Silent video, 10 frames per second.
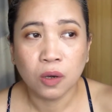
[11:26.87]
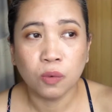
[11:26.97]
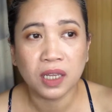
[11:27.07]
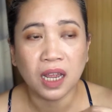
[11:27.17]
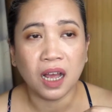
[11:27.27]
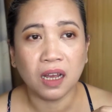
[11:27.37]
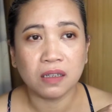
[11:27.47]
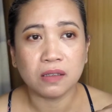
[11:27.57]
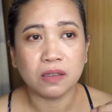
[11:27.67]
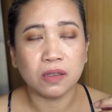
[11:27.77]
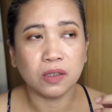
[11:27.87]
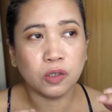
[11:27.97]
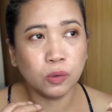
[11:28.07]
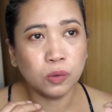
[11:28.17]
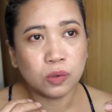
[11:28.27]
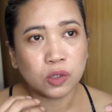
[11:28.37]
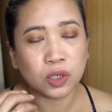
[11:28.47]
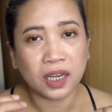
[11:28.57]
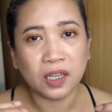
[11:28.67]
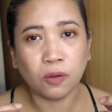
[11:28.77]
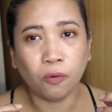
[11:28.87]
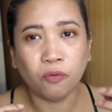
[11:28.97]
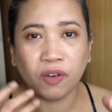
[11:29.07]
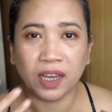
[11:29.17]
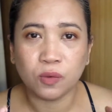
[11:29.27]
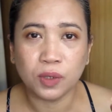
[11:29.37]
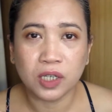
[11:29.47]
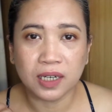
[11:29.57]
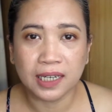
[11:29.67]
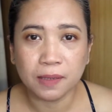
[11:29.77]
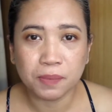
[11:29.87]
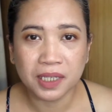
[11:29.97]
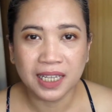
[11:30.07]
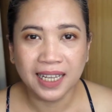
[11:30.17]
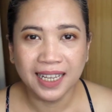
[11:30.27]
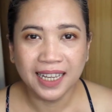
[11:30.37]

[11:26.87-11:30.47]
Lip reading: without you trying to fight with your lips.